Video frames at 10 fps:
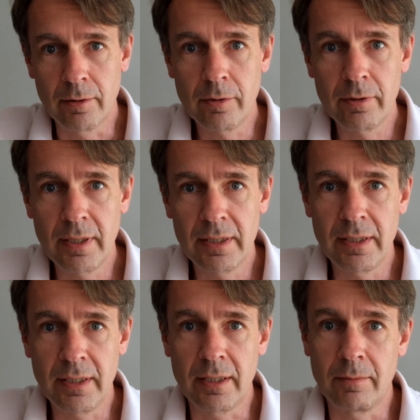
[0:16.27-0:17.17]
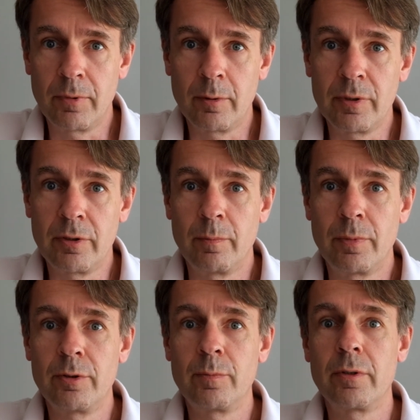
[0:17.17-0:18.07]
organizing and post
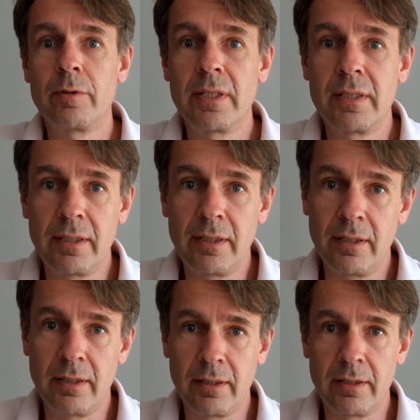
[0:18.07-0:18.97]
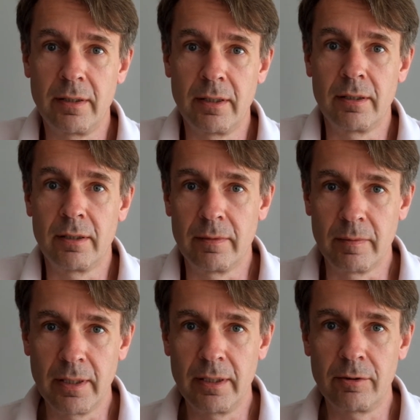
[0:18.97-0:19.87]
post-processing in the
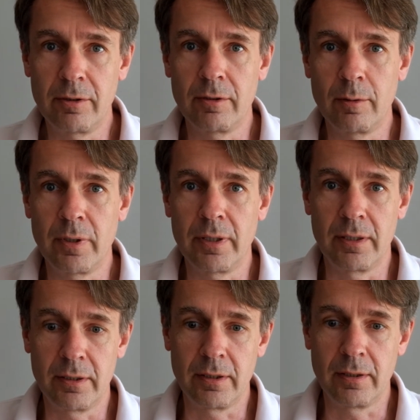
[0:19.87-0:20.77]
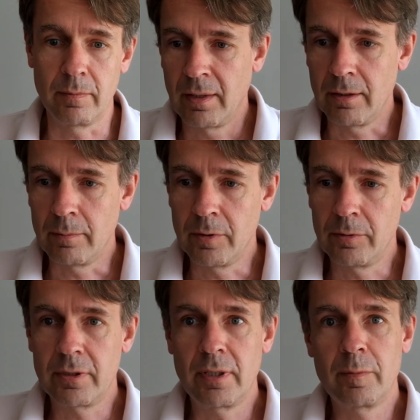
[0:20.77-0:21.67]
Linux operating system and
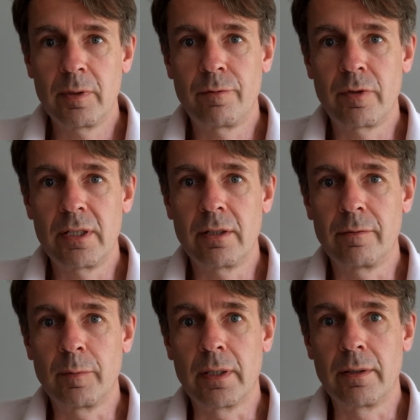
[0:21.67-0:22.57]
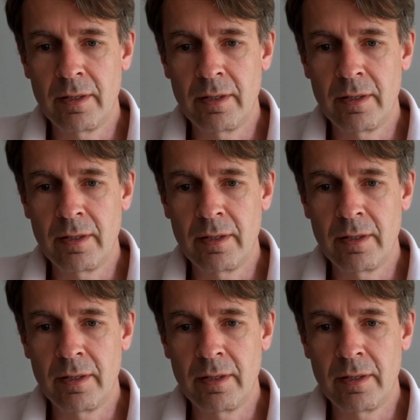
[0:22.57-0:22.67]
mostly with free software.